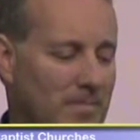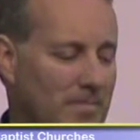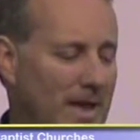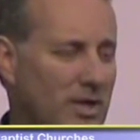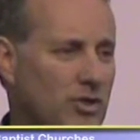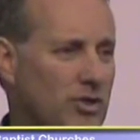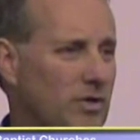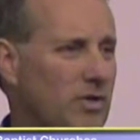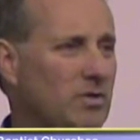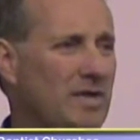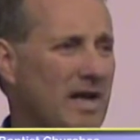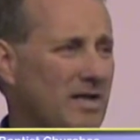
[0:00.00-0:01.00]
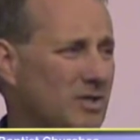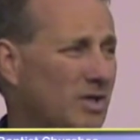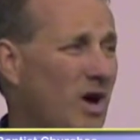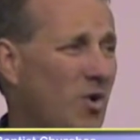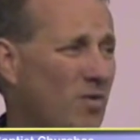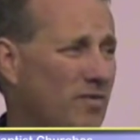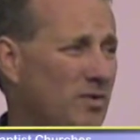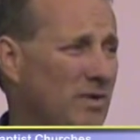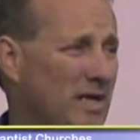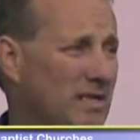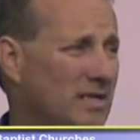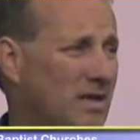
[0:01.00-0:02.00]
make sure you let us know if
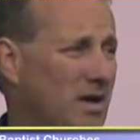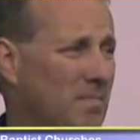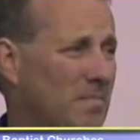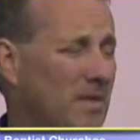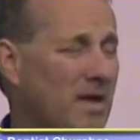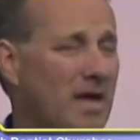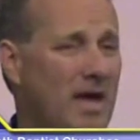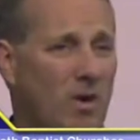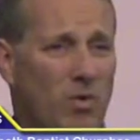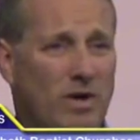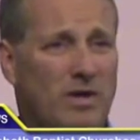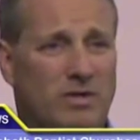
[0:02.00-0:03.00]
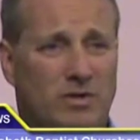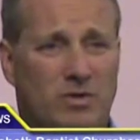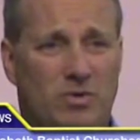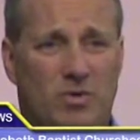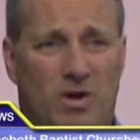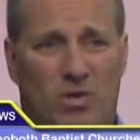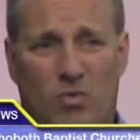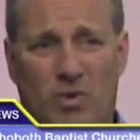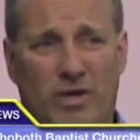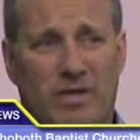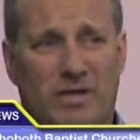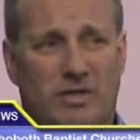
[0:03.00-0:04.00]
you need some. And we're going to do a
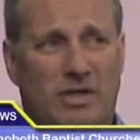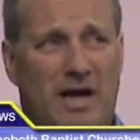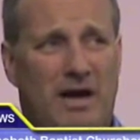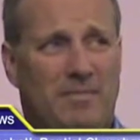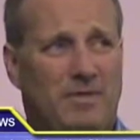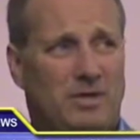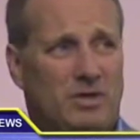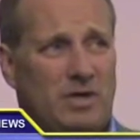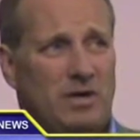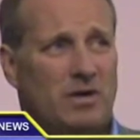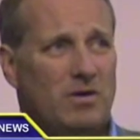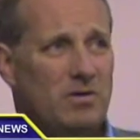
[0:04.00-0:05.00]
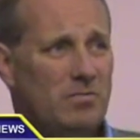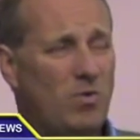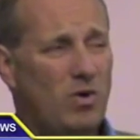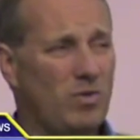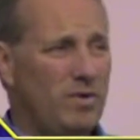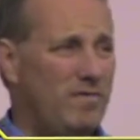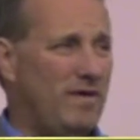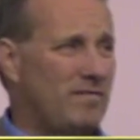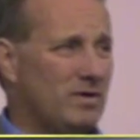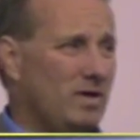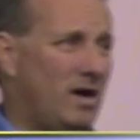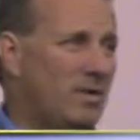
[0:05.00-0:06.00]
really good job this year, more than we've
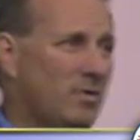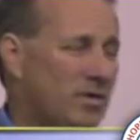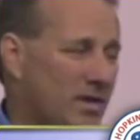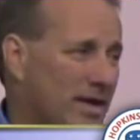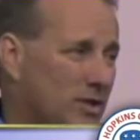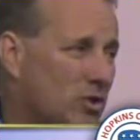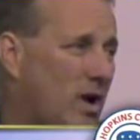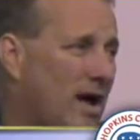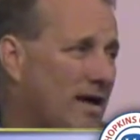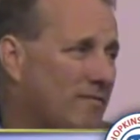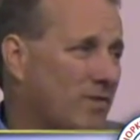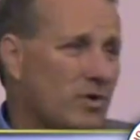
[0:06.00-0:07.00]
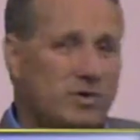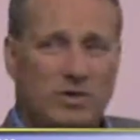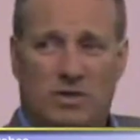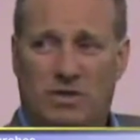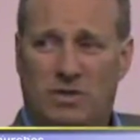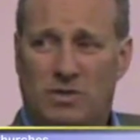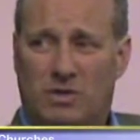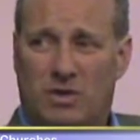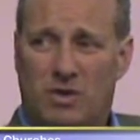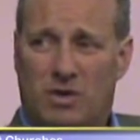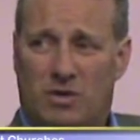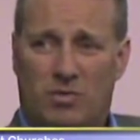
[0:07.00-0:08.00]
ever done with electronic versions, too, so
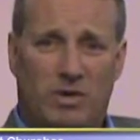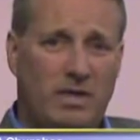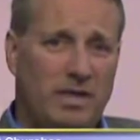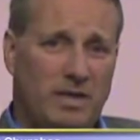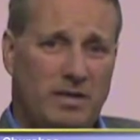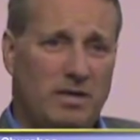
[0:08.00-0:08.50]
you can really